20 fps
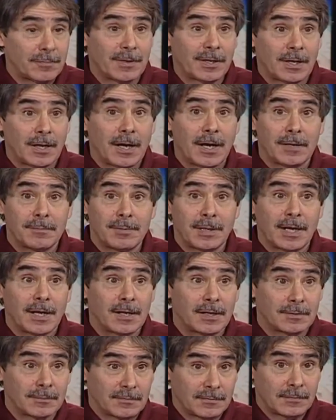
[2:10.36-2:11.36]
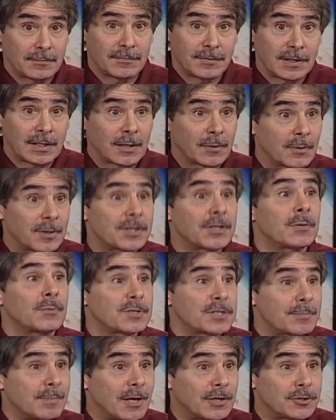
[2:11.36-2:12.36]
humankind began filling with it,
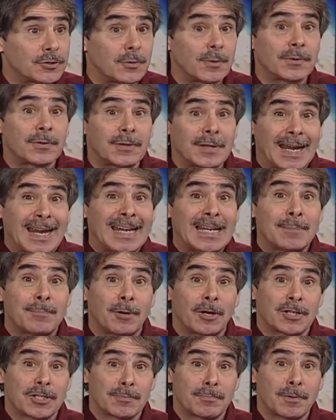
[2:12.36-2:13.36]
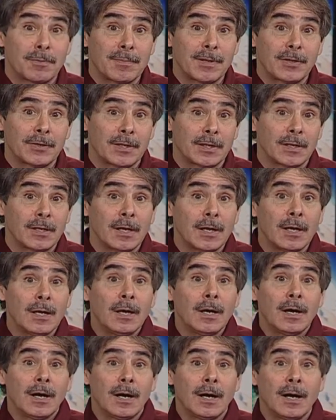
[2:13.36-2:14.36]
was about 280 parts per million.
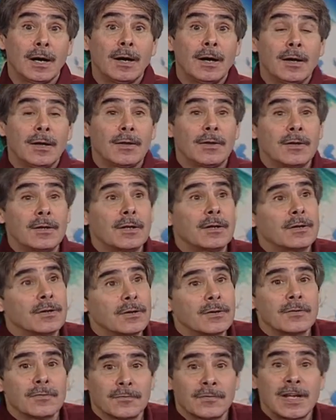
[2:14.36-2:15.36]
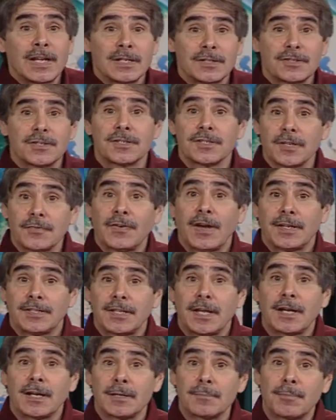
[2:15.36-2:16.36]
Venus's, if I
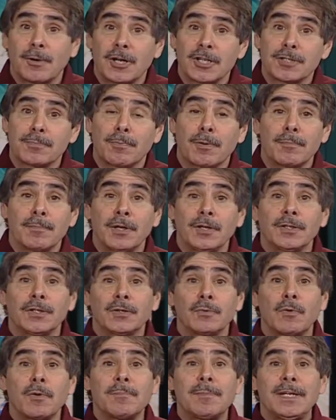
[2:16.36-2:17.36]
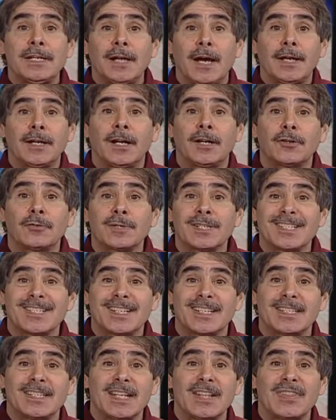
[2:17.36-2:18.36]
said it in parts per million, would be
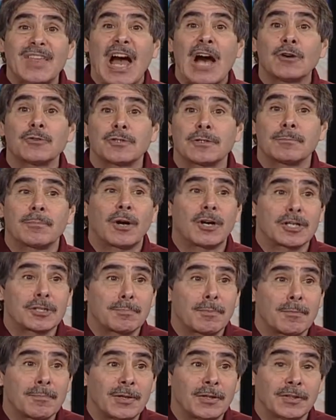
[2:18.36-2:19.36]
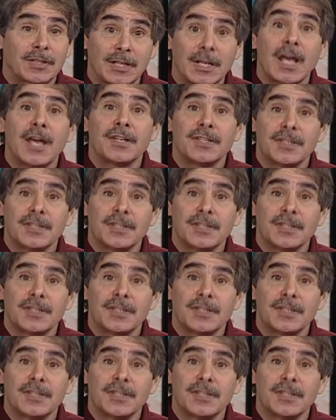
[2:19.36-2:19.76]
960,000 parts per million.